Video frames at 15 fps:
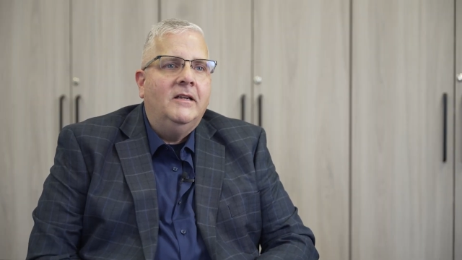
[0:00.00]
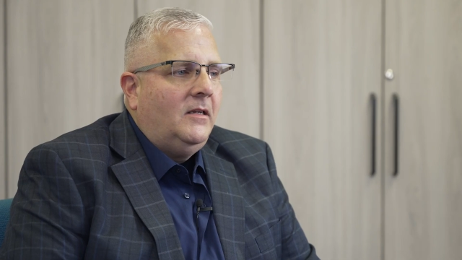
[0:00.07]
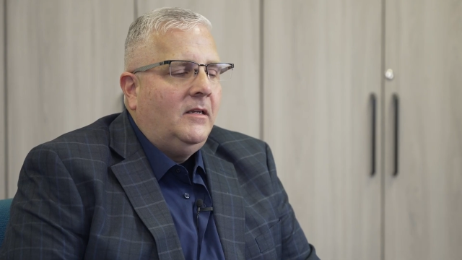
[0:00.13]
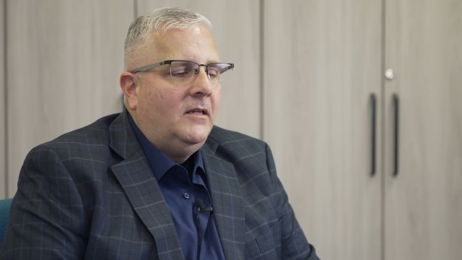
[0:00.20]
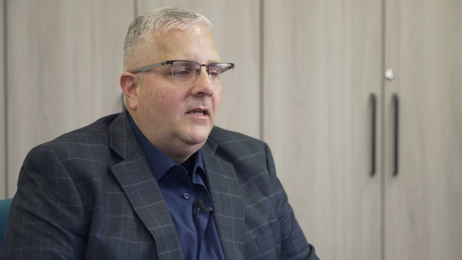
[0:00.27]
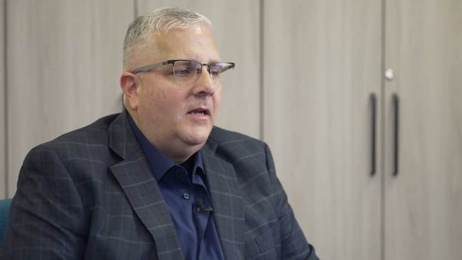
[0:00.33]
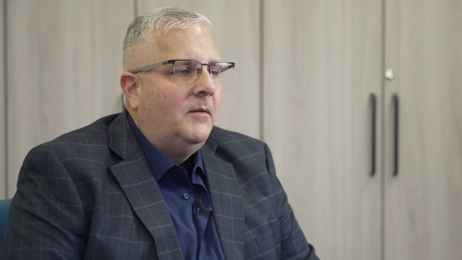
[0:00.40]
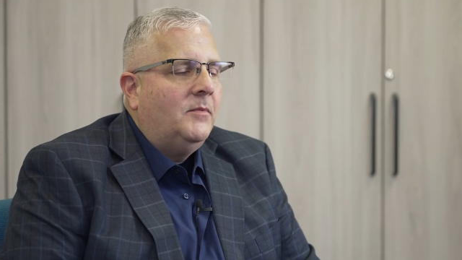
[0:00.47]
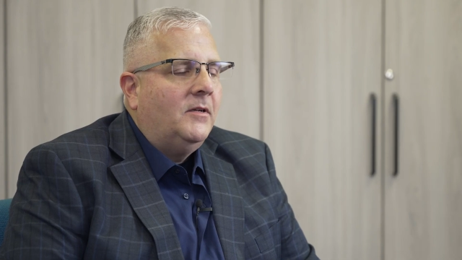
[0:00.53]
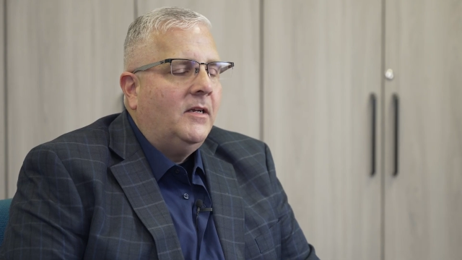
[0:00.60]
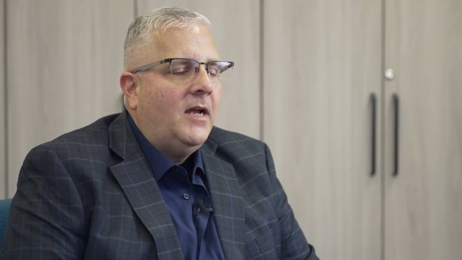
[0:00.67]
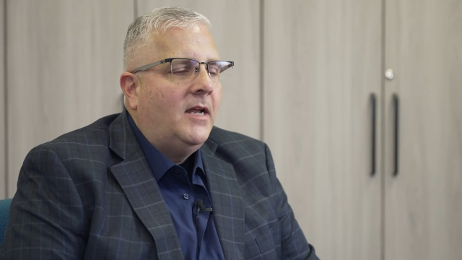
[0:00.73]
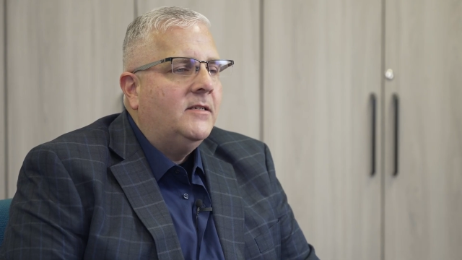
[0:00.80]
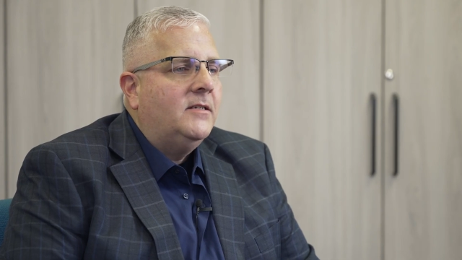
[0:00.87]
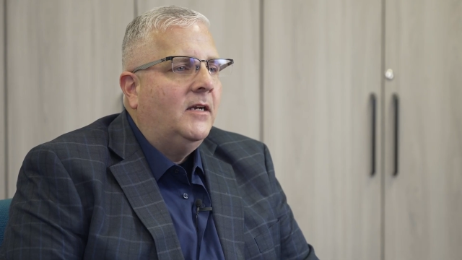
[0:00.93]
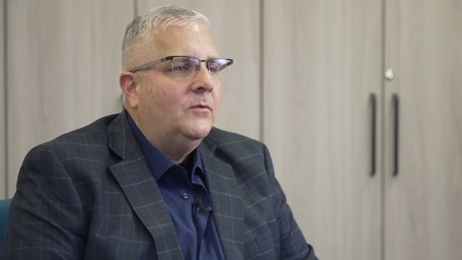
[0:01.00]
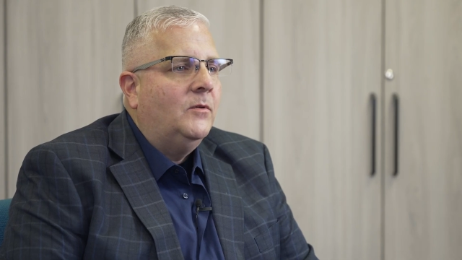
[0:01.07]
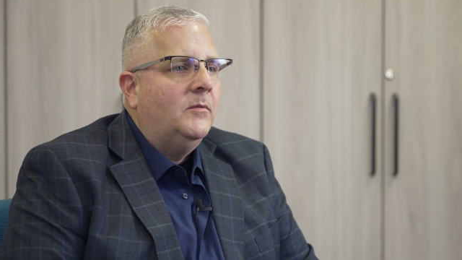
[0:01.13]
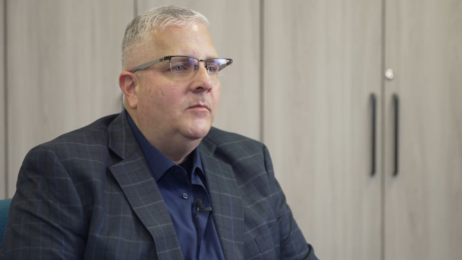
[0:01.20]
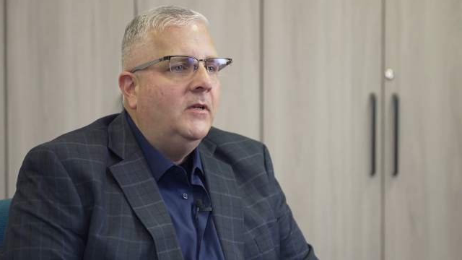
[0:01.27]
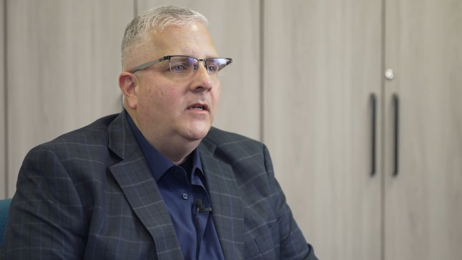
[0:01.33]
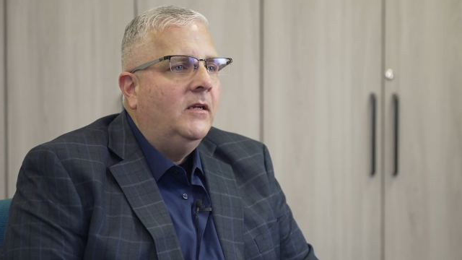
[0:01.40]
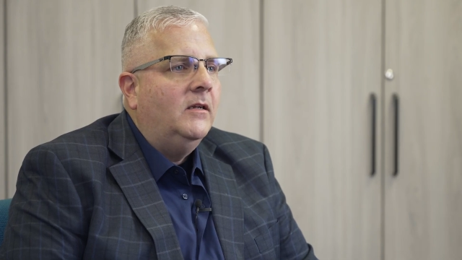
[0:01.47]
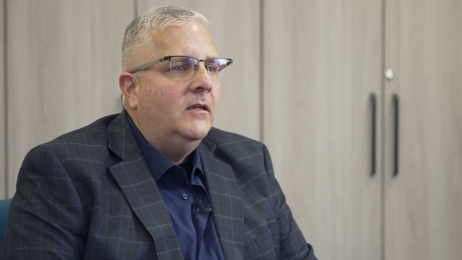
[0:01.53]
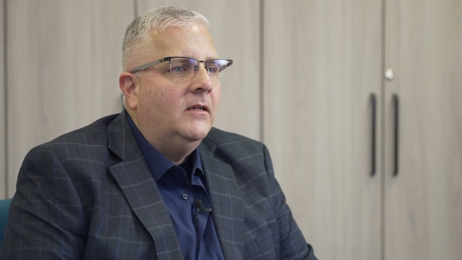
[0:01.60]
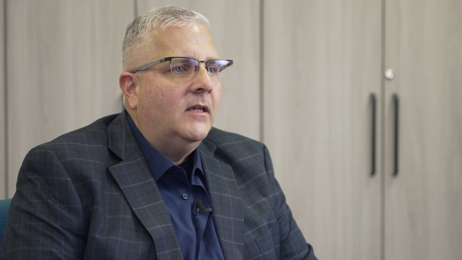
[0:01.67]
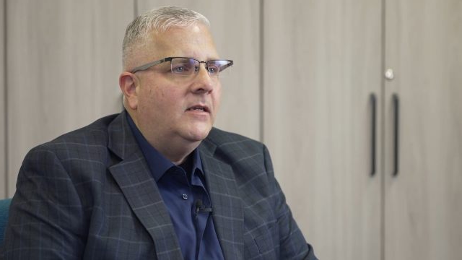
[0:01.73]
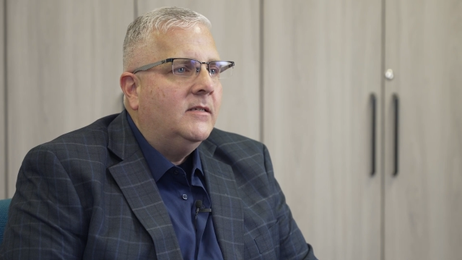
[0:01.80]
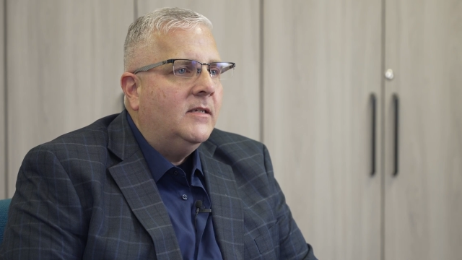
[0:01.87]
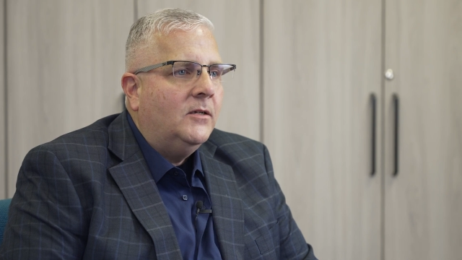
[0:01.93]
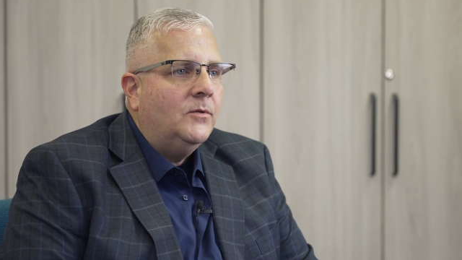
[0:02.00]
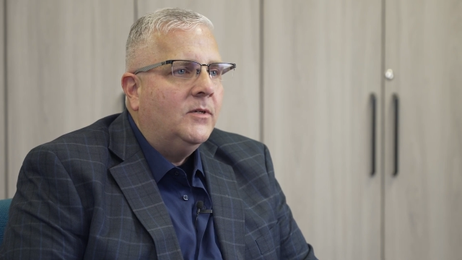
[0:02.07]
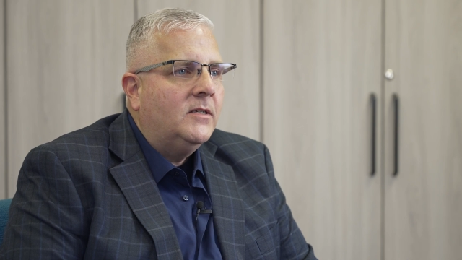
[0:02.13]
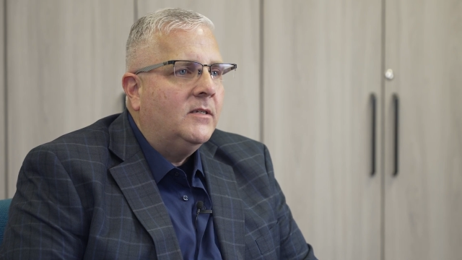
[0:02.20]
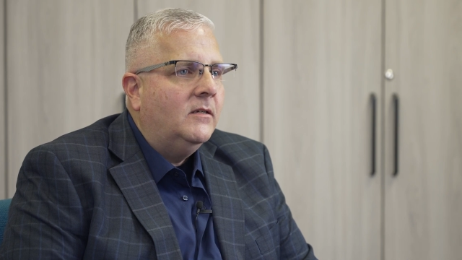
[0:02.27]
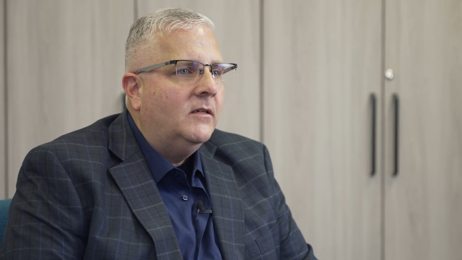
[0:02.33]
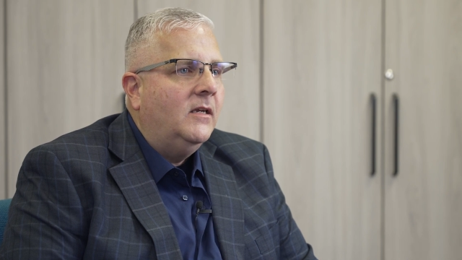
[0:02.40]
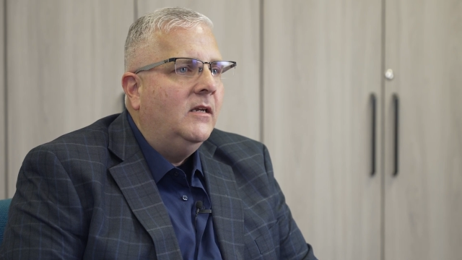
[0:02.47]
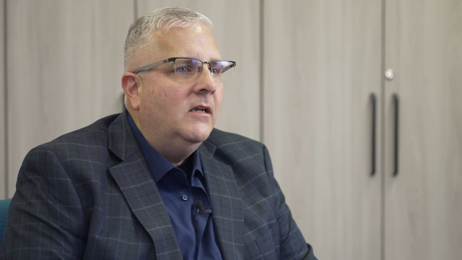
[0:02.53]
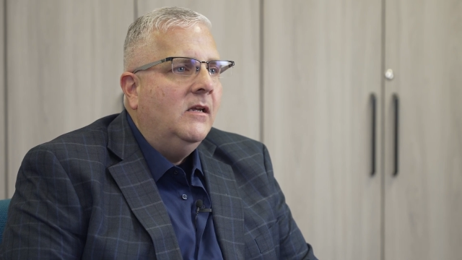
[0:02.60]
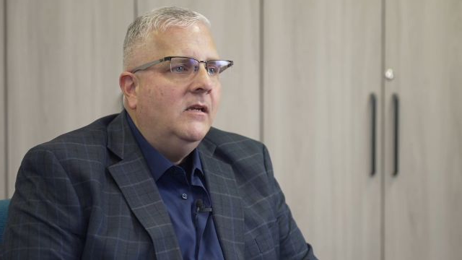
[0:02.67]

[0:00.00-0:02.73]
It kept in contact with me continuously.